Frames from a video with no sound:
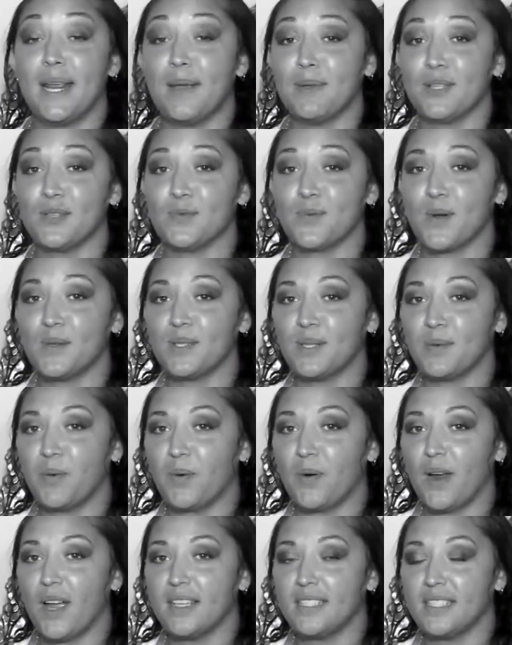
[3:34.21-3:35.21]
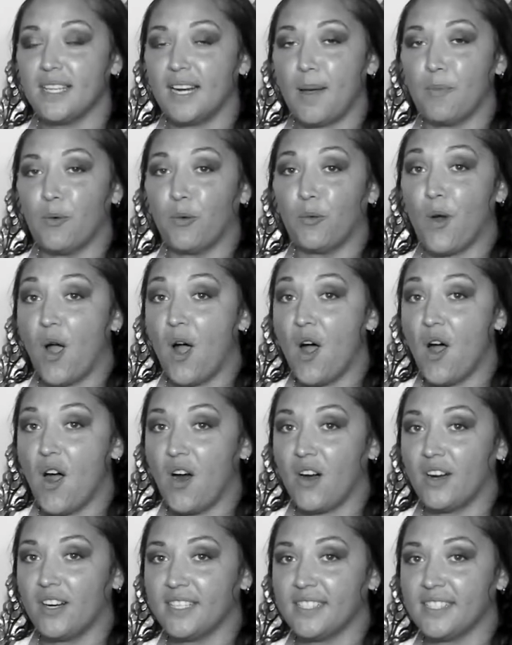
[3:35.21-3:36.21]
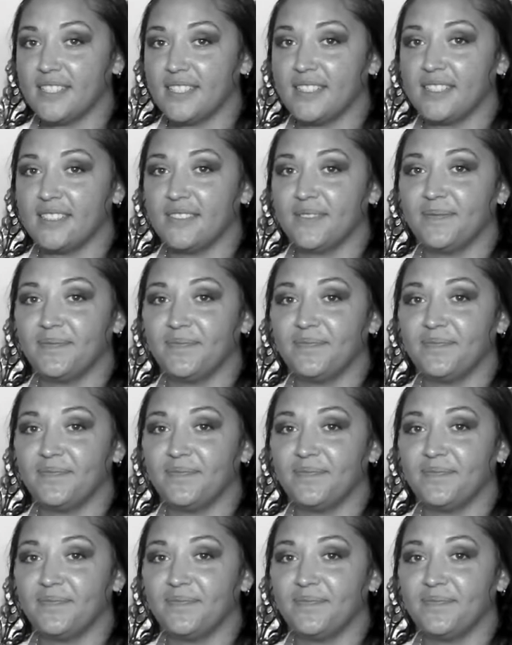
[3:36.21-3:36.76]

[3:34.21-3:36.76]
name is Rosie Perez and I'm a raw artist.